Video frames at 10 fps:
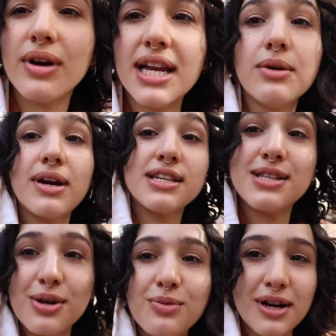Anyway,
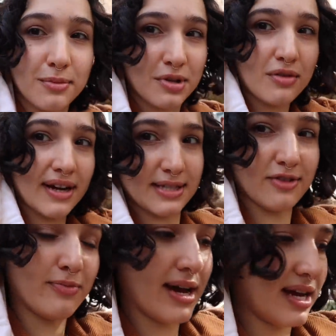so welcome to the rest
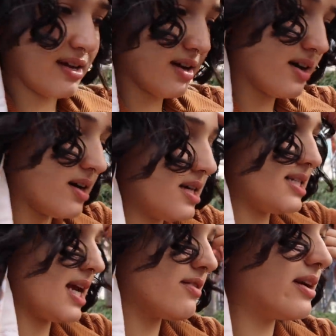of my uh,
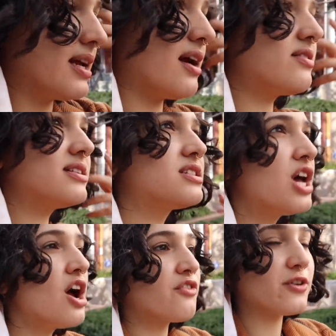day running errands.
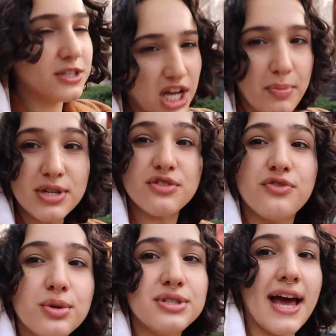First stop is
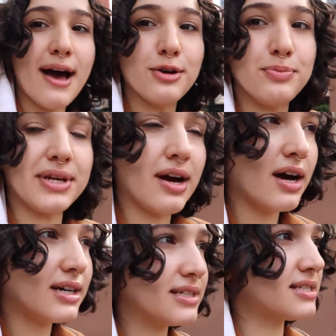Food Town
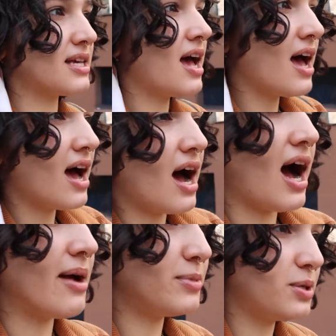because
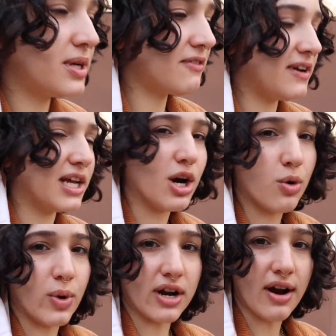I'm doing a video
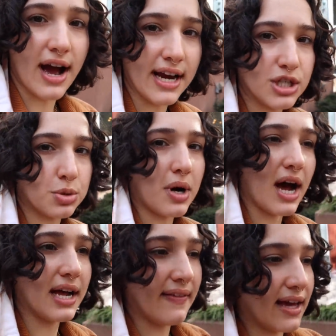where I
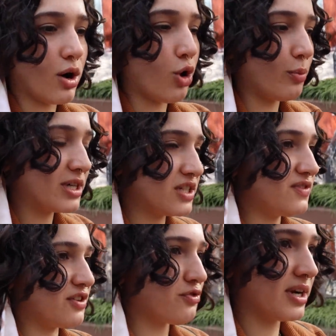try like a whole bunch of
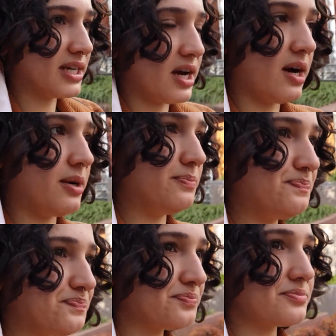different
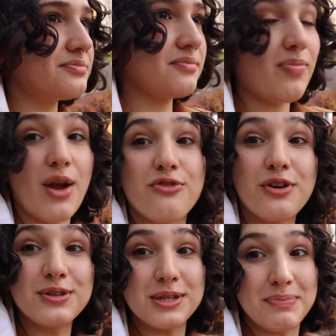um,
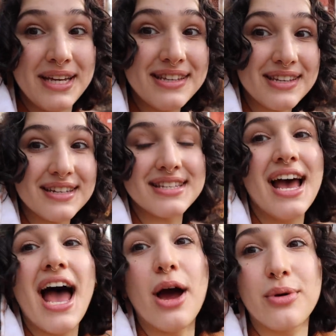frozen pizzas.
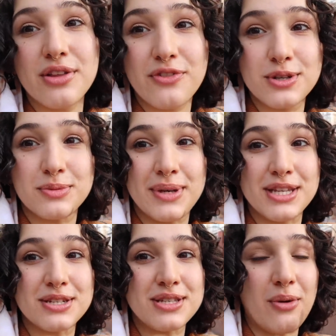And one of the frozen
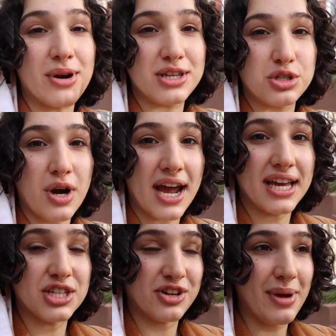pizzas I wanted to try
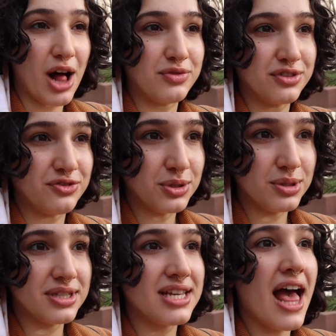is from Alpha
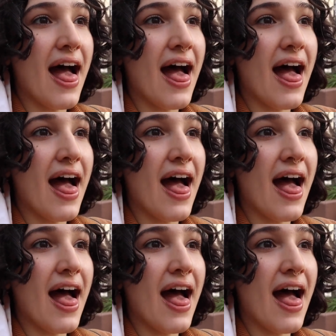Foods.